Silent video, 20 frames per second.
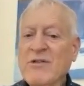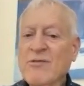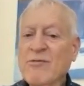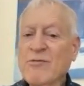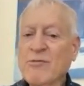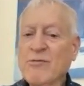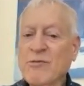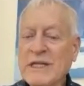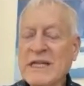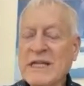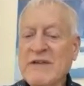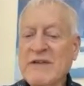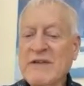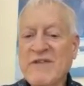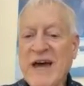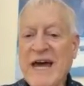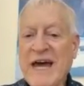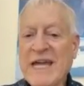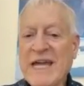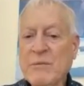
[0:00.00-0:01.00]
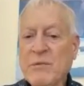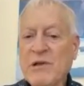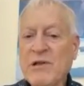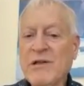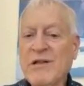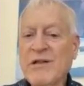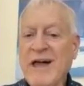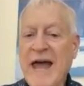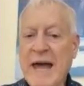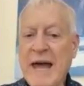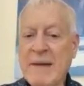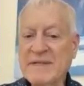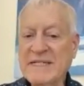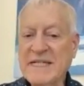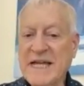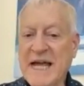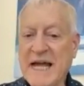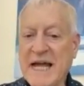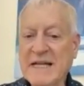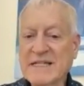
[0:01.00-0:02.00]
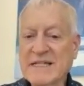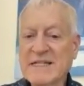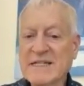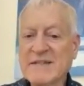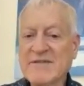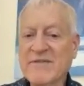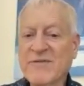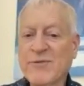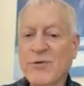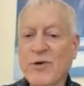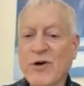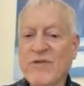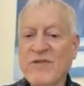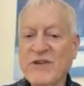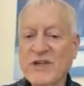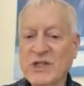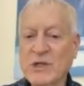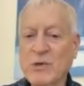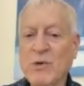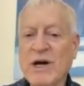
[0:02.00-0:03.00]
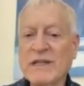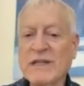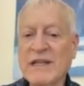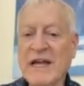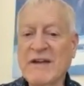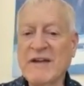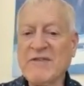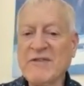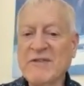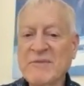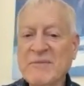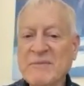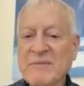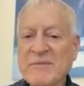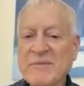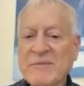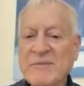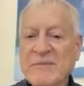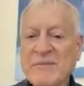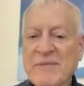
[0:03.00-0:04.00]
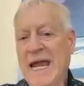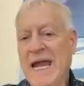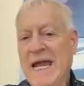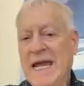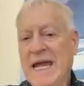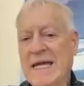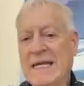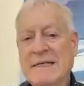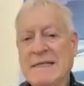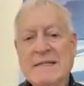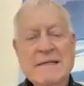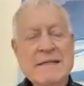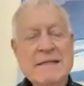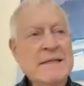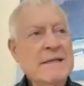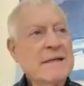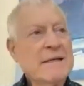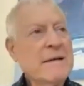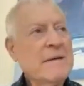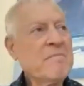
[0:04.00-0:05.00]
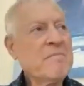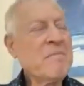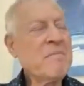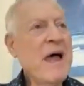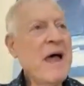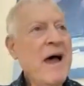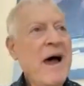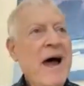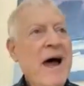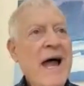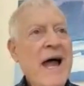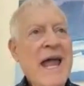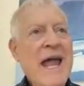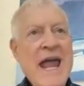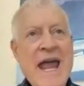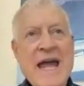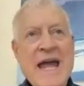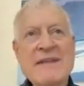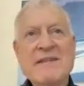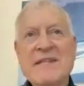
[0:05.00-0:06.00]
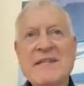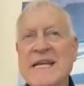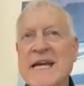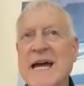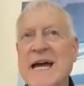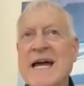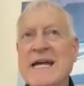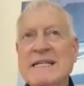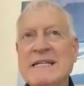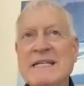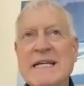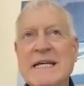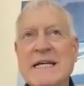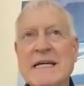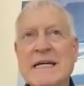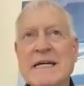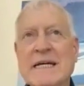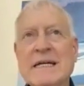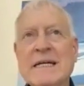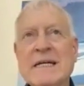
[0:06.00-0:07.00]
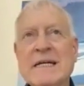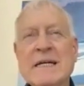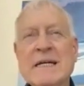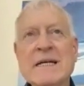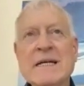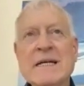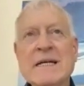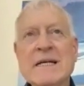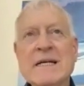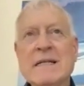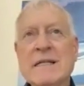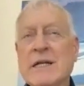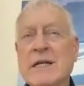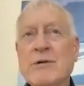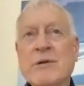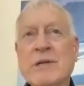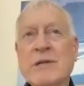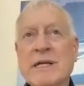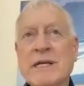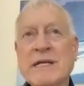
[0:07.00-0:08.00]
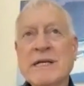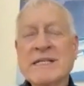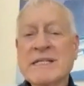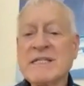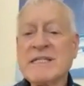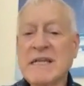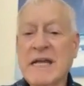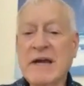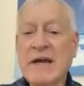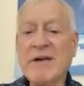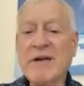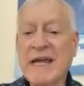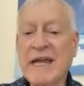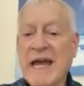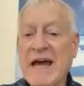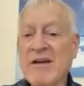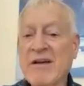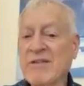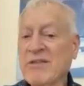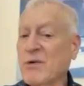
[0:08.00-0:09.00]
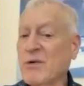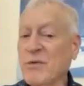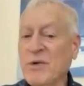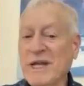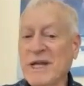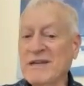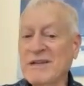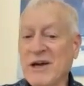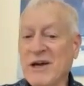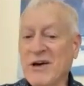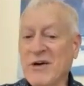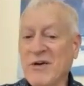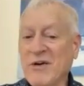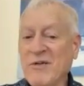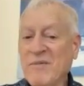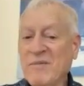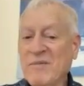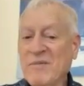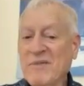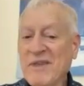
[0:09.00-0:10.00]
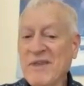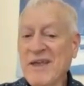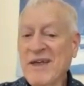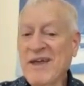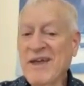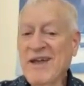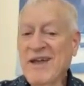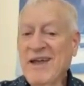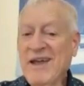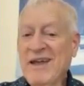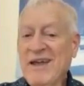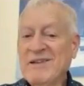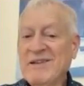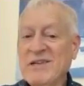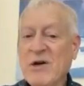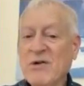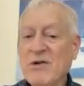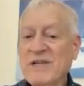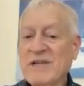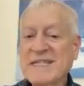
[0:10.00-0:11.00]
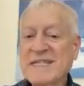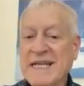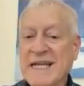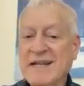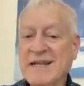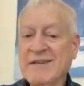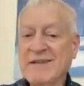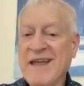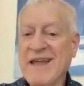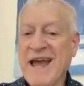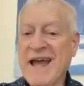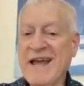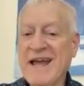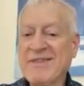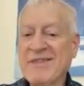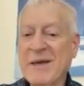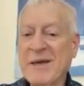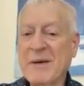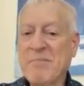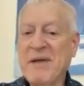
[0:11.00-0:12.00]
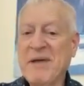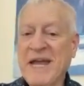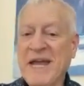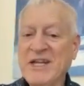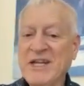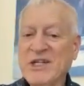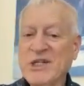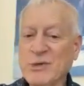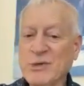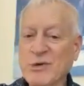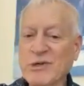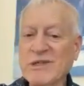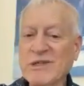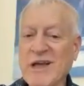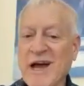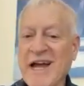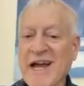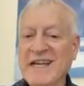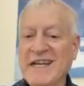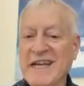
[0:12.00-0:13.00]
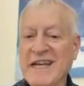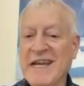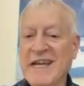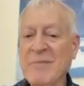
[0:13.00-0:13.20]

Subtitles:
really valuable habitat for fish and wildlife. And I had the idea literally staring out the window, noticing that the bay shoreline in